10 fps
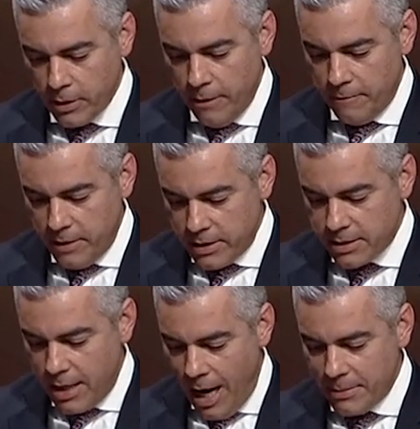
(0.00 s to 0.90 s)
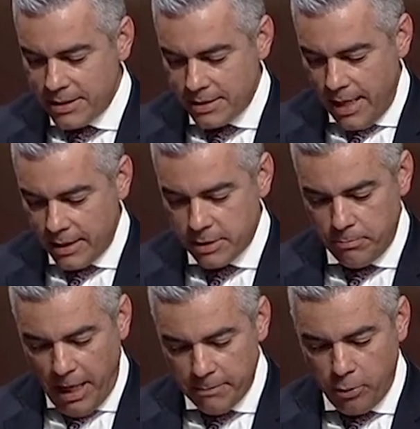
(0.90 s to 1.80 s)
of this common sense
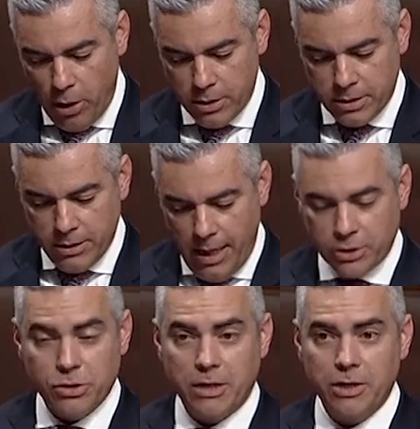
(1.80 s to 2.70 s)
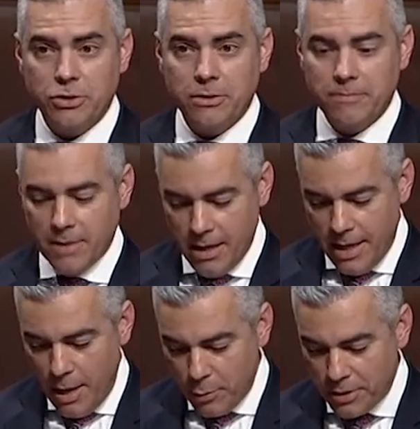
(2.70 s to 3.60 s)
bipartisan legislation.
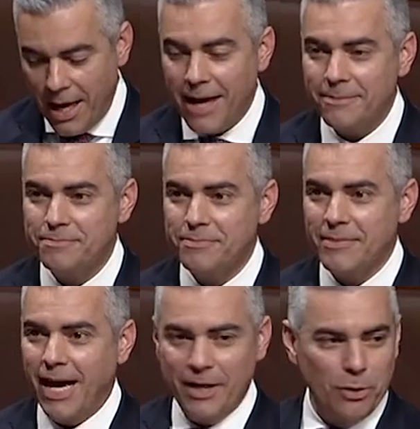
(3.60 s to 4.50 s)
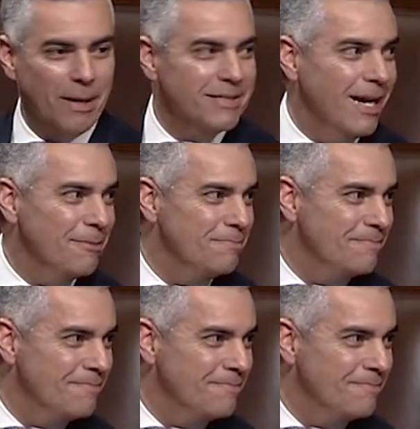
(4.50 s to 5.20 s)
And with that, I yield my time.